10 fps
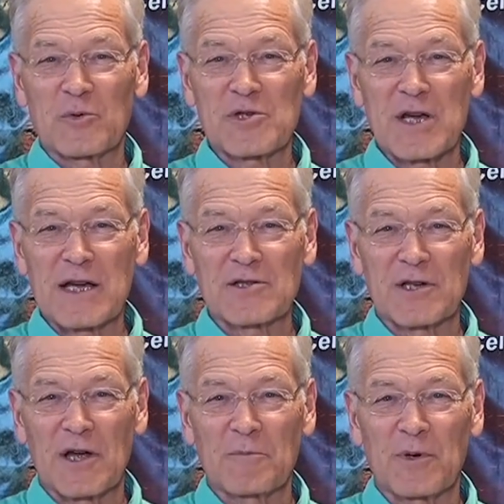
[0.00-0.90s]

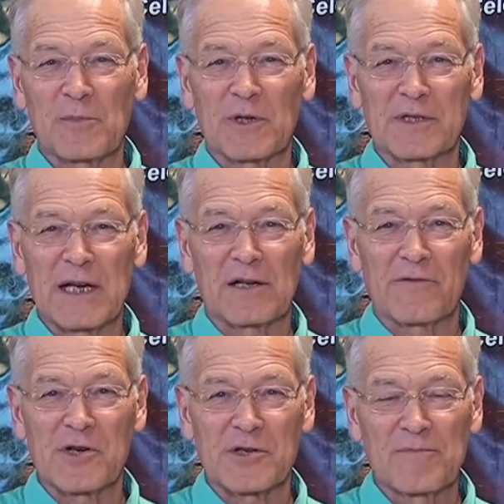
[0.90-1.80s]
Wisconsin on public
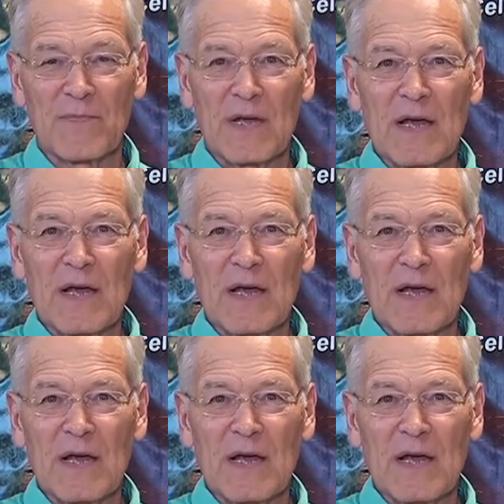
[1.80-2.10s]
television